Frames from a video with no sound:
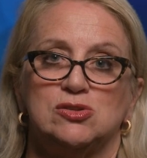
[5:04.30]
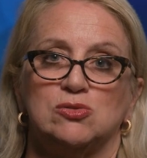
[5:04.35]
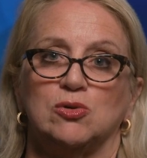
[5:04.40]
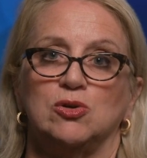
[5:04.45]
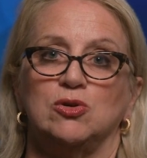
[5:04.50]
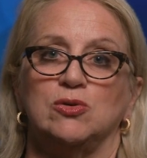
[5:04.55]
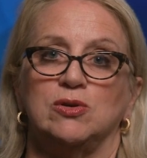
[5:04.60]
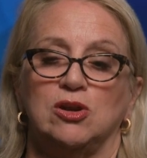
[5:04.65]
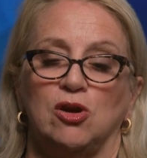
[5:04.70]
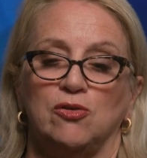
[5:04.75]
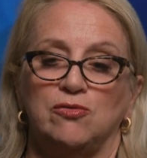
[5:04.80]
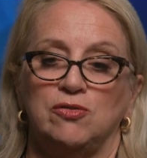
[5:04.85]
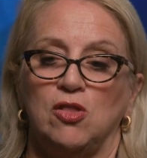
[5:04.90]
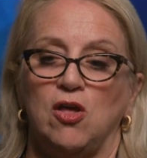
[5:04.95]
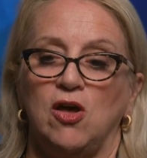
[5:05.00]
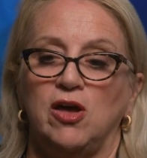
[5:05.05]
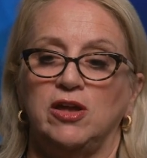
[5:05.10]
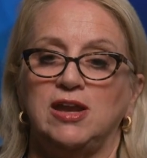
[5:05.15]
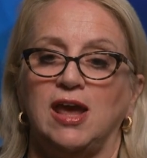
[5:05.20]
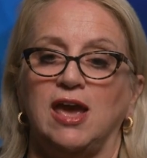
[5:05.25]
through
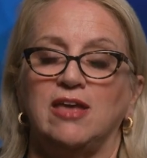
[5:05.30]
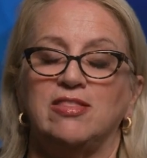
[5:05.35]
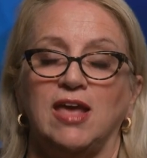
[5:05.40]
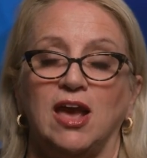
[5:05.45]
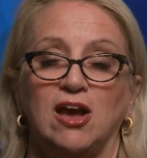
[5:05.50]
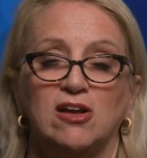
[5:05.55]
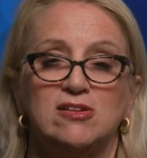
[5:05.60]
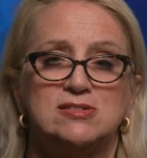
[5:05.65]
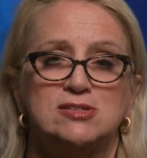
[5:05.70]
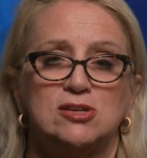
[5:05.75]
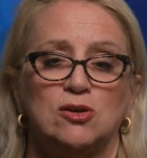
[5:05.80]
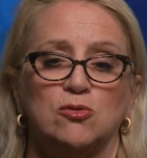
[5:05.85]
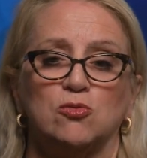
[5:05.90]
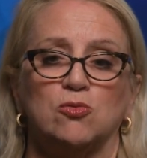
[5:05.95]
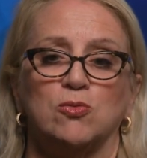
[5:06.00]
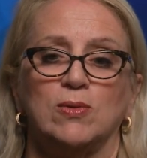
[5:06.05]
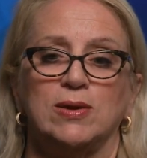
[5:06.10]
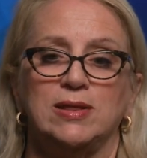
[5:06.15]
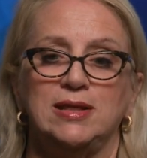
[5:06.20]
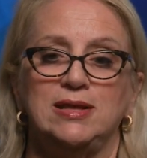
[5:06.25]
Inovalon. And they also
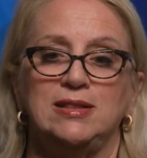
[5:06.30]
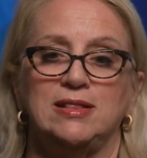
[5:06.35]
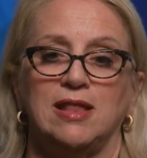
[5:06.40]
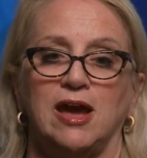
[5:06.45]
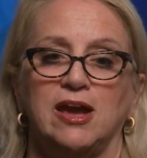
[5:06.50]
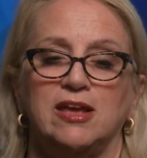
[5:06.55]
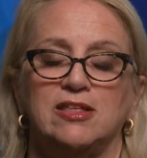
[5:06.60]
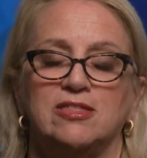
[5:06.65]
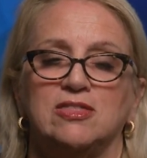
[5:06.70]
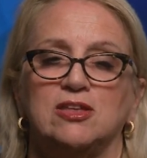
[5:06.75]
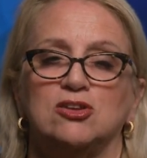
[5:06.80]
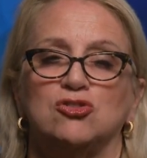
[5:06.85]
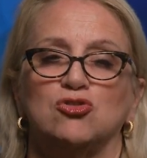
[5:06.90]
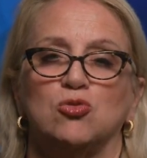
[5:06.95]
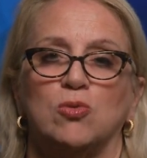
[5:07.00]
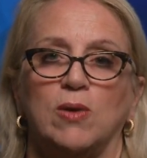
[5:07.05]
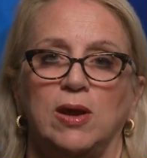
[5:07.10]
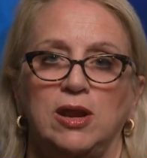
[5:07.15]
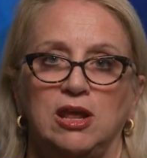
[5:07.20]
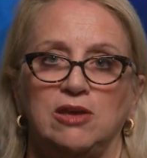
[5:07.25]
really like the
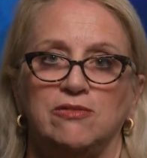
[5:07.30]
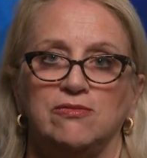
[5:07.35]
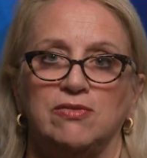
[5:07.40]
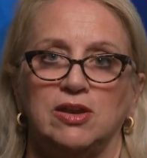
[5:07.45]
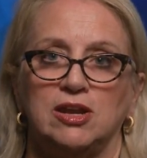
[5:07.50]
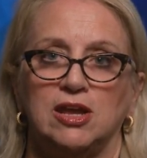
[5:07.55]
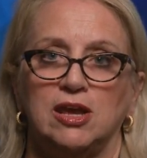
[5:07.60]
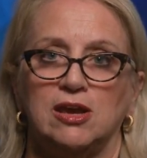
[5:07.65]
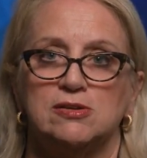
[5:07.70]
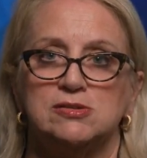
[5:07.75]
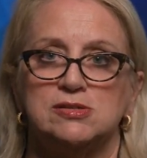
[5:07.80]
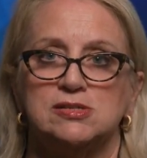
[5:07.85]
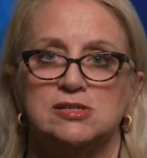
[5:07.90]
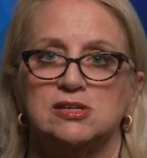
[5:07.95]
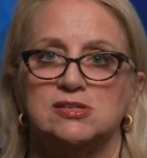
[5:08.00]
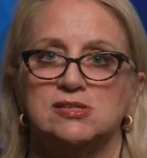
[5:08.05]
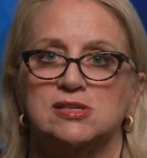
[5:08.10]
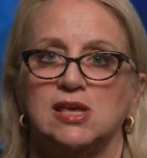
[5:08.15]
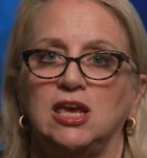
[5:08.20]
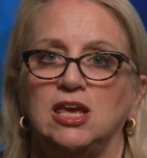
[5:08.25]
training videos
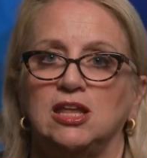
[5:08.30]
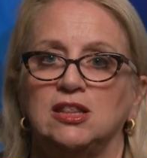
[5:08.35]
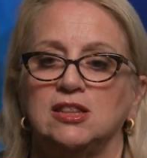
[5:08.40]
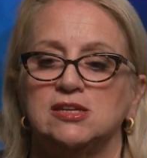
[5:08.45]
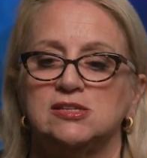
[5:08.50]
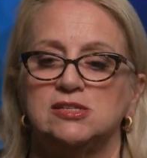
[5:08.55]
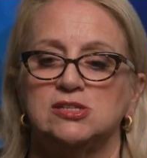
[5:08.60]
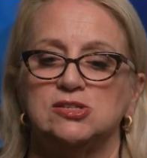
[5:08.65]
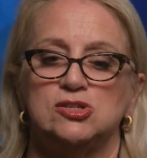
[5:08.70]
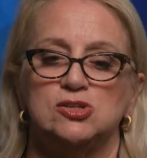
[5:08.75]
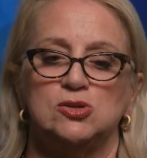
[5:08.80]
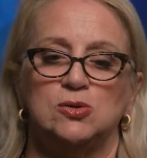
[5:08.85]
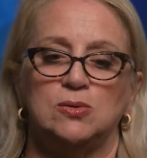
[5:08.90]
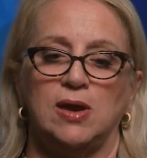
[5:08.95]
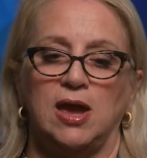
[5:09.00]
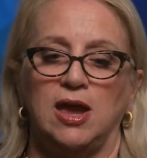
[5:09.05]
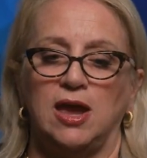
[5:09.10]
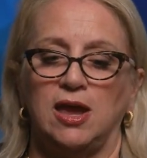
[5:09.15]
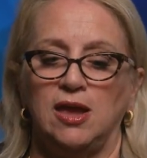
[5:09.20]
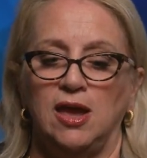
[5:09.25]
because they can listen
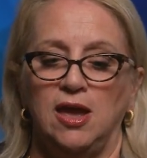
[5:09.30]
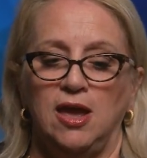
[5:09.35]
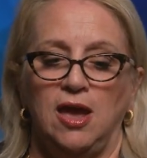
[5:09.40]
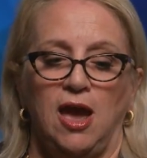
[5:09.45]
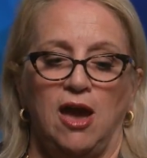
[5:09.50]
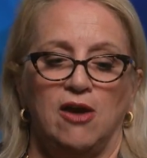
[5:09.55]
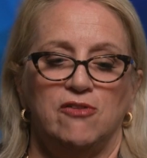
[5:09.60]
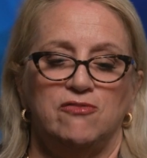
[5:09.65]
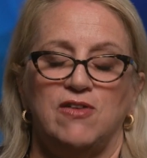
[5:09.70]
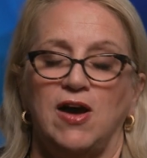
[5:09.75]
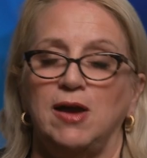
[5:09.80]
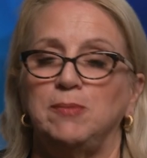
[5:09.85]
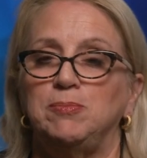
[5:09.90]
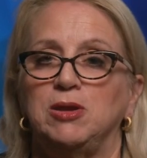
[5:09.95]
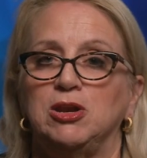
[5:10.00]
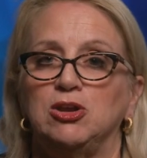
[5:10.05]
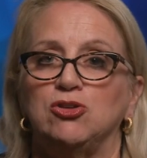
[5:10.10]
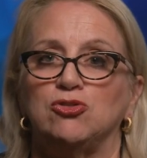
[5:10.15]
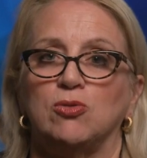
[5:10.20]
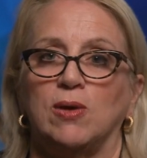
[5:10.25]
to a
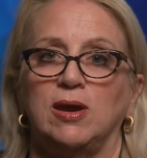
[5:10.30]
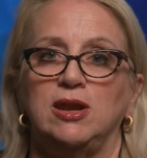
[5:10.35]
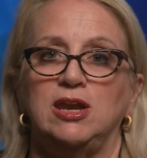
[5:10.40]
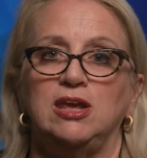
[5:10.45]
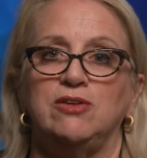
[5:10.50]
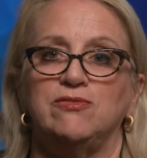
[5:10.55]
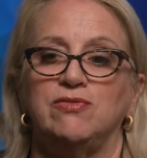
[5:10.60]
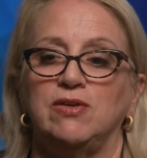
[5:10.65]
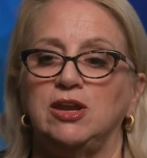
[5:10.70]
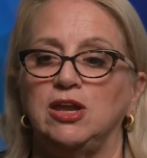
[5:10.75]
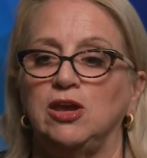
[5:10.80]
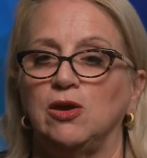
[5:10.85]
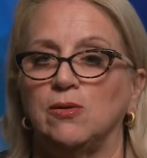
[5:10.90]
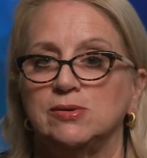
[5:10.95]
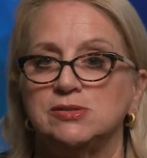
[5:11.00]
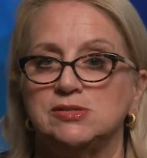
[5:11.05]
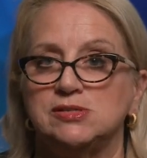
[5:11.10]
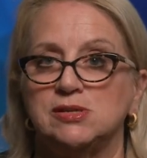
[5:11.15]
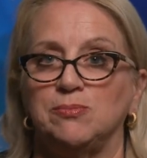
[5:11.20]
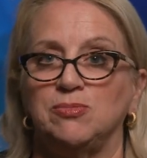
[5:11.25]
5-minute training video
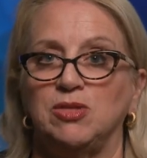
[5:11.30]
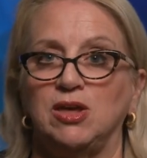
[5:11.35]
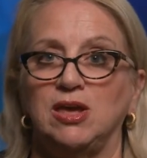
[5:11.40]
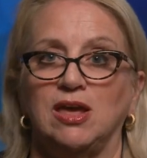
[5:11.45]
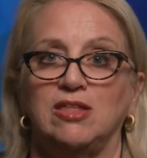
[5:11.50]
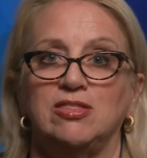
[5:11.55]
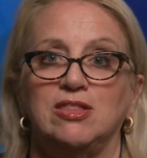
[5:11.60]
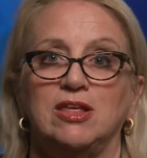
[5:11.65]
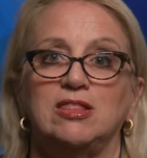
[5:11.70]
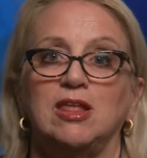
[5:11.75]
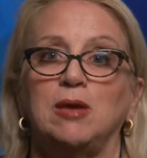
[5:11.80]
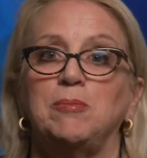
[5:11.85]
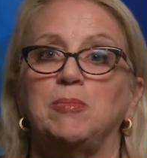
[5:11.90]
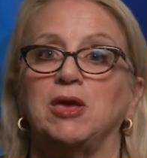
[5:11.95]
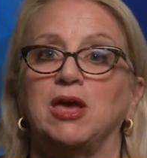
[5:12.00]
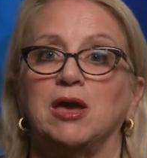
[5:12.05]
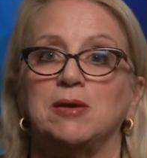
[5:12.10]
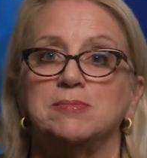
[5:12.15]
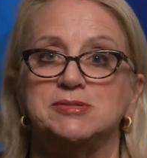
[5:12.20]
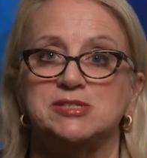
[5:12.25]
on something, and then they
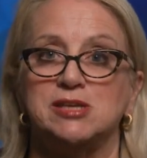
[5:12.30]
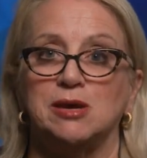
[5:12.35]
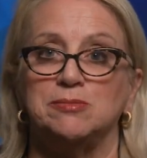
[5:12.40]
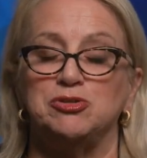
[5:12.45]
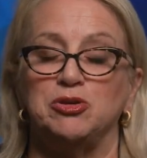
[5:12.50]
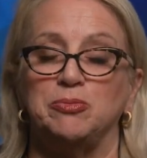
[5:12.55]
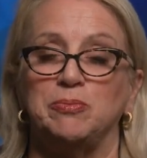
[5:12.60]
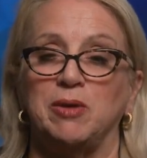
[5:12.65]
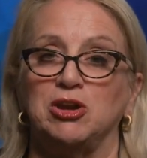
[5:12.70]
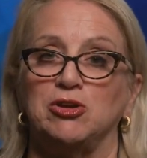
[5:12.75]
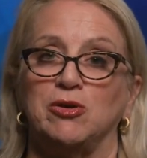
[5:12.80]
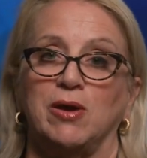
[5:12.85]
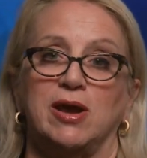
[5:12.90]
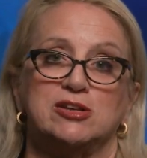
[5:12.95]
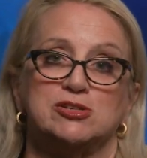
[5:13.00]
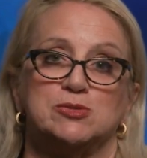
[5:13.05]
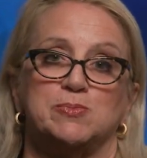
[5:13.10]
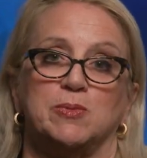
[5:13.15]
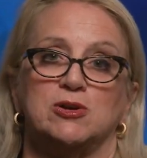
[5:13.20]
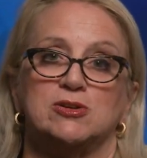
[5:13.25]
become subject matter
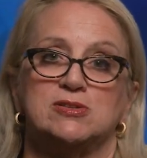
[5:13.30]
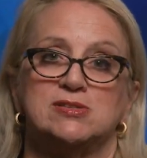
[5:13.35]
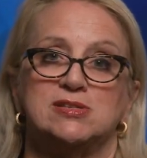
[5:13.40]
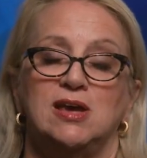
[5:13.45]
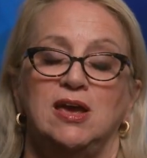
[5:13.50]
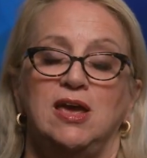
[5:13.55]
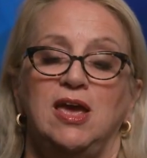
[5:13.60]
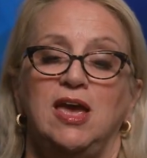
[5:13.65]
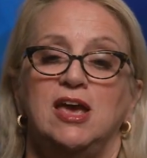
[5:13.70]
experts.